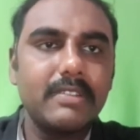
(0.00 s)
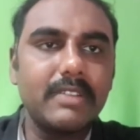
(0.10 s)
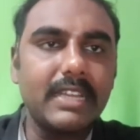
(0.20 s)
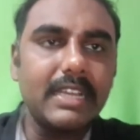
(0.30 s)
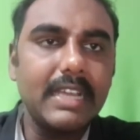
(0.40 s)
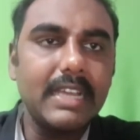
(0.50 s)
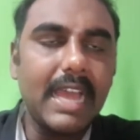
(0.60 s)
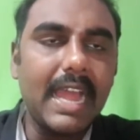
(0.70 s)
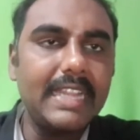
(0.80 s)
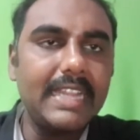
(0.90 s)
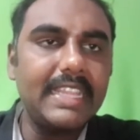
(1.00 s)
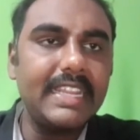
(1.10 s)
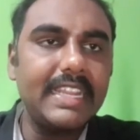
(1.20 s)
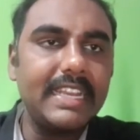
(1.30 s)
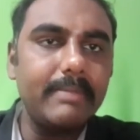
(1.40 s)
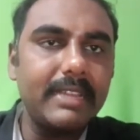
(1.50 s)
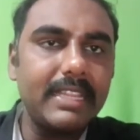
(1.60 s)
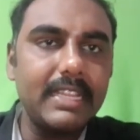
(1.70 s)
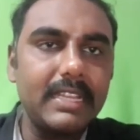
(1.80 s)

okay anteriorly by the